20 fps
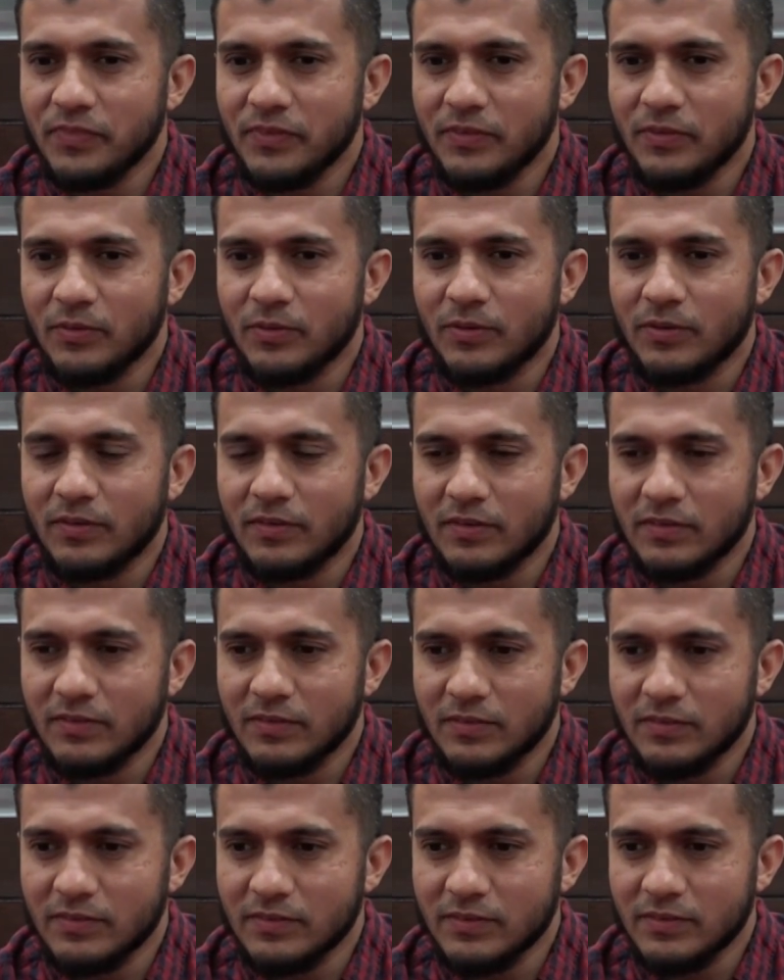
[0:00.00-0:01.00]
your
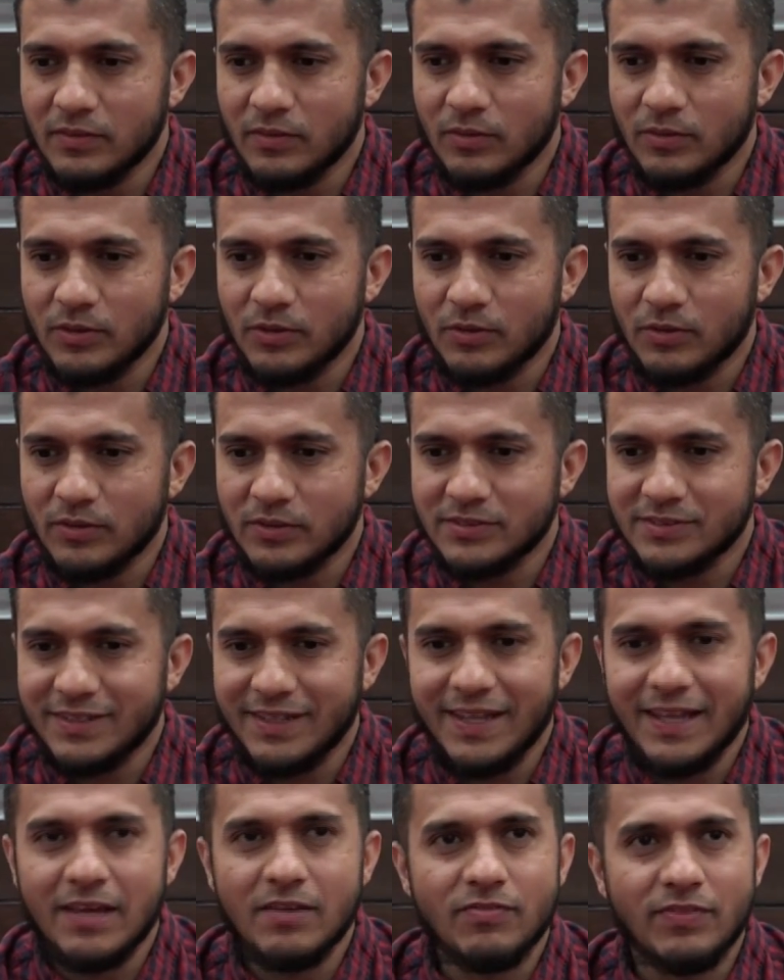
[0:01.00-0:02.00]

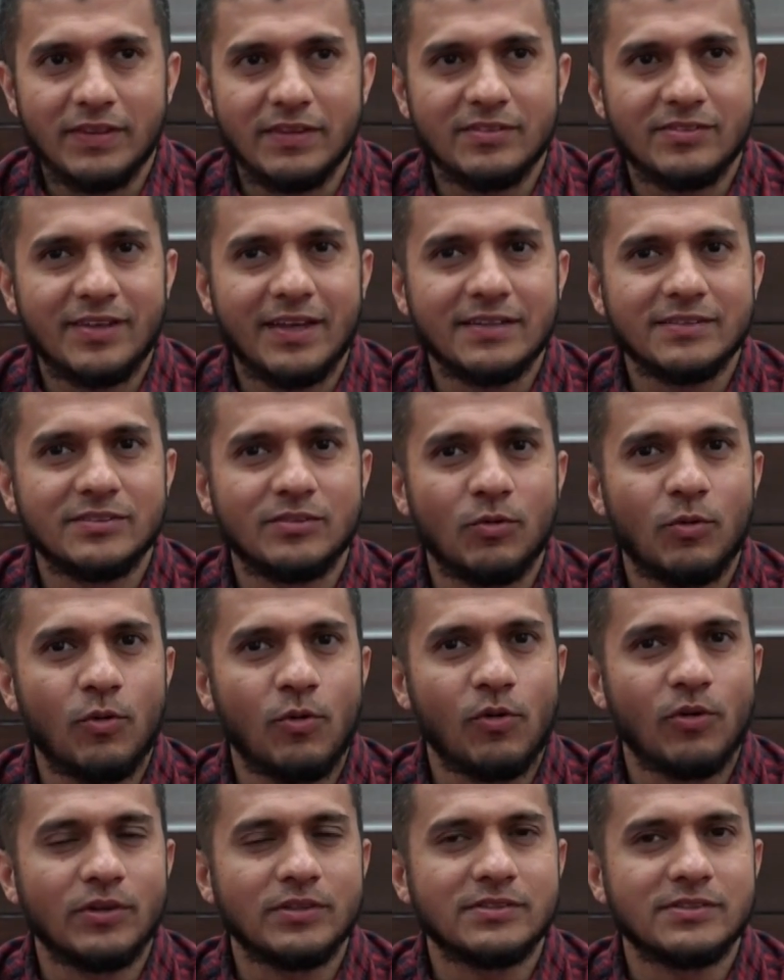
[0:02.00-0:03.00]
slave, in this case the
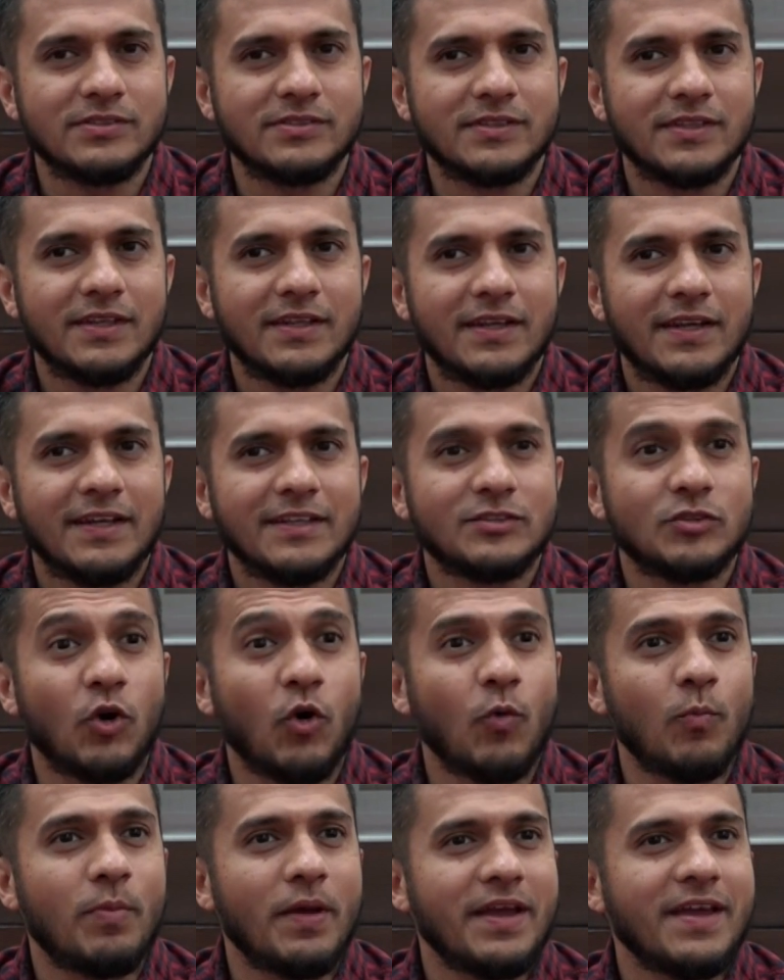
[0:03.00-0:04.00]
horse, is
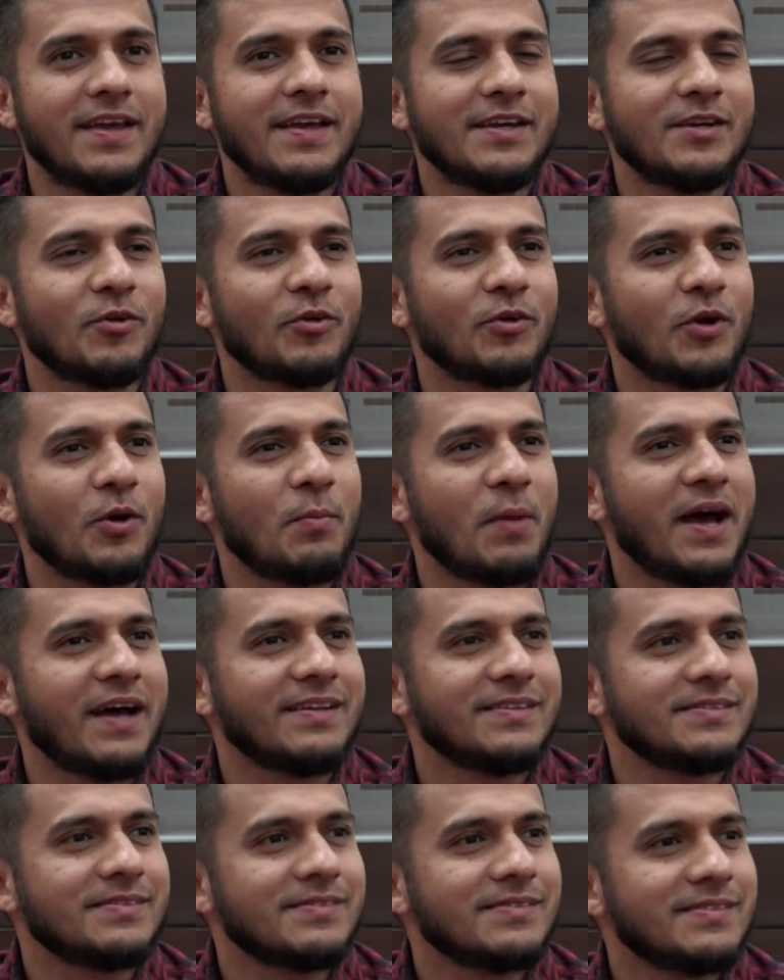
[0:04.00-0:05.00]
obeying your
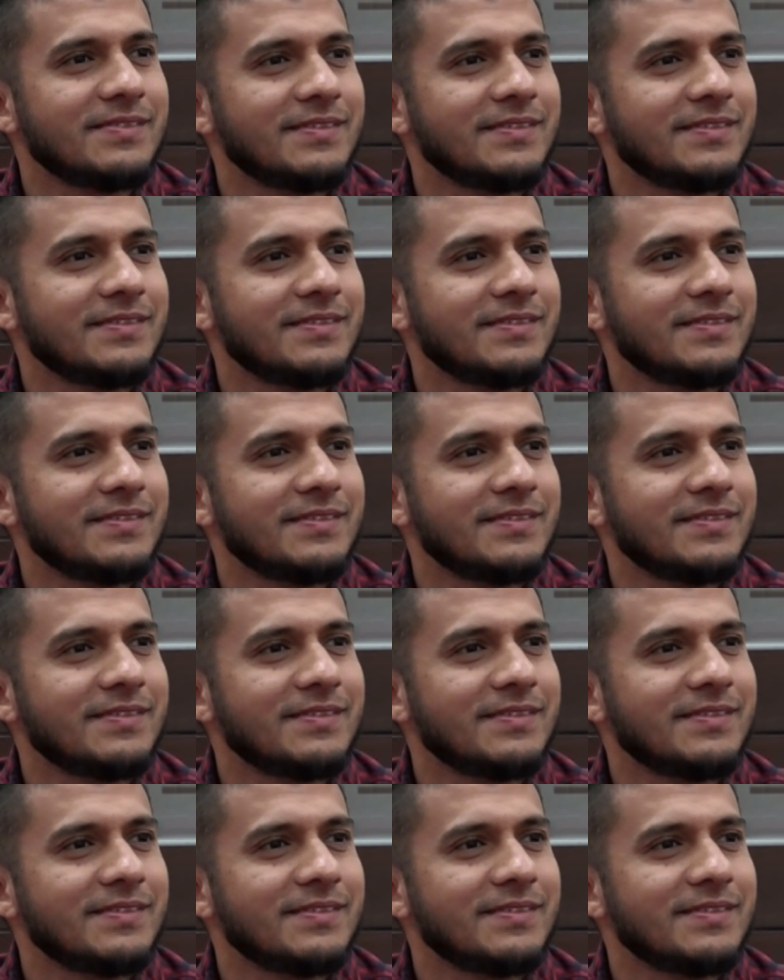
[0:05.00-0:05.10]
commands.